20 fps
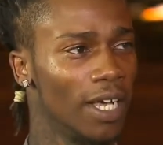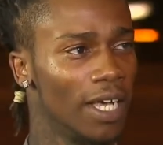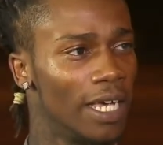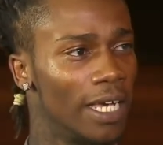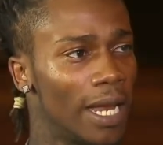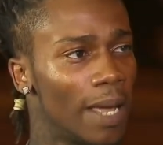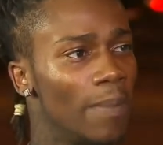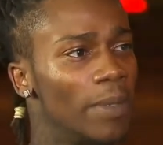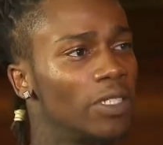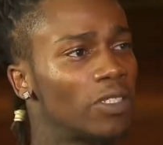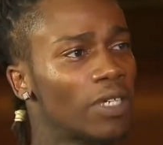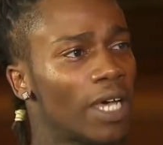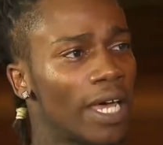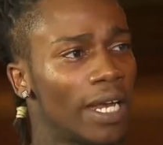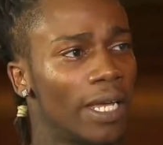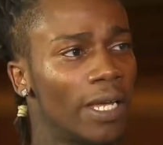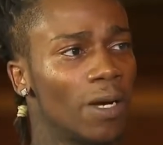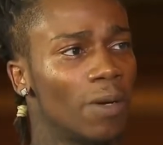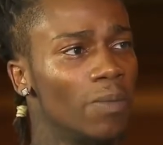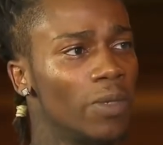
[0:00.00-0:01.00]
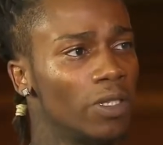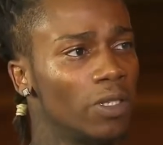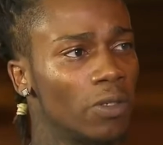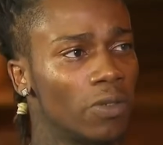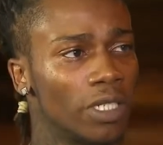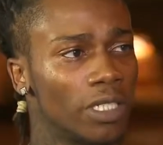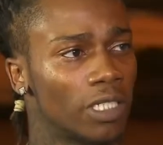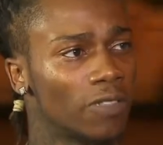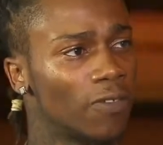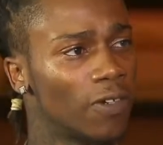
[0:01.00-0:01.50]
and they've been trying to help me through
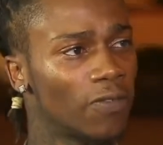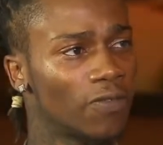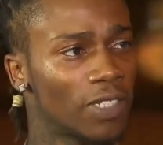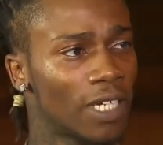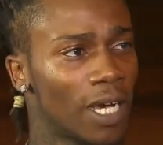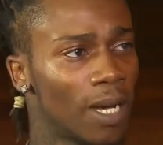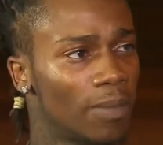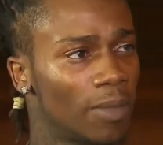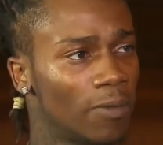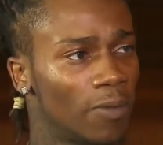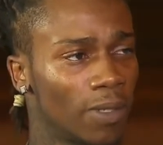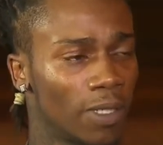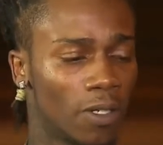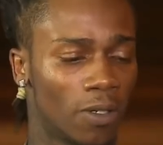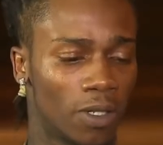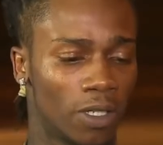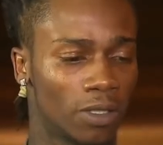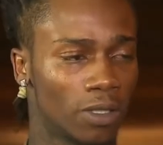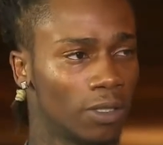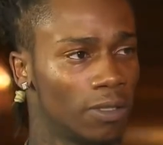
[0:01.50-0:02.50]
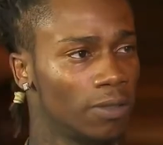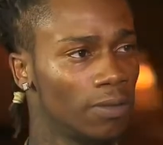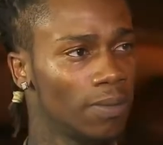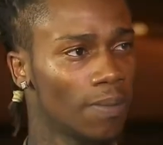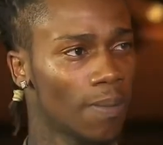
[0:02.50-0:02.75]
this rough time that we're going through.